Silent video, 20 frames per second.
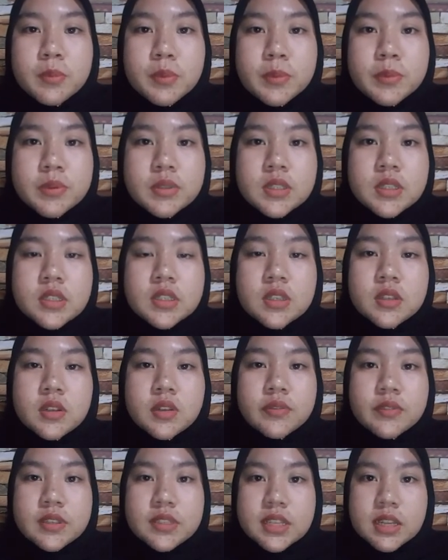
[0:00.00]
proposition
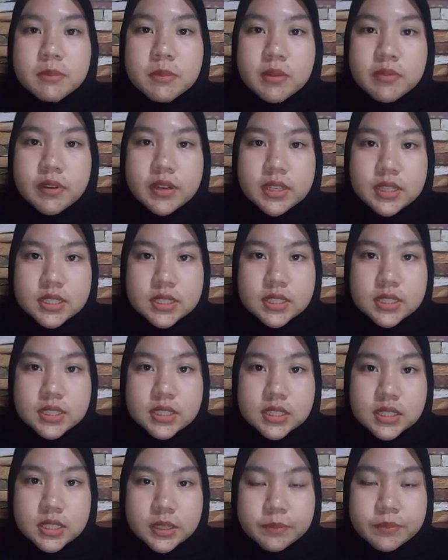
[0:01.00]
of Islamic financial
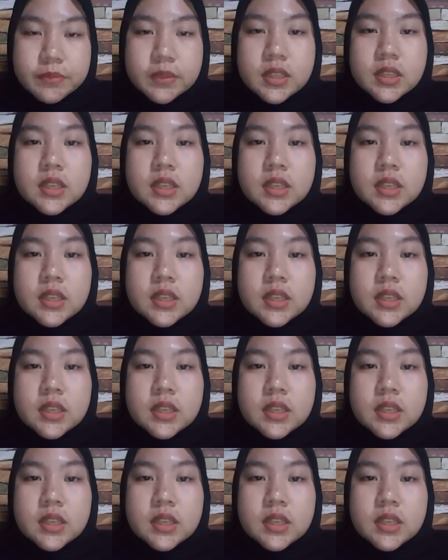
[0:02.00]
system.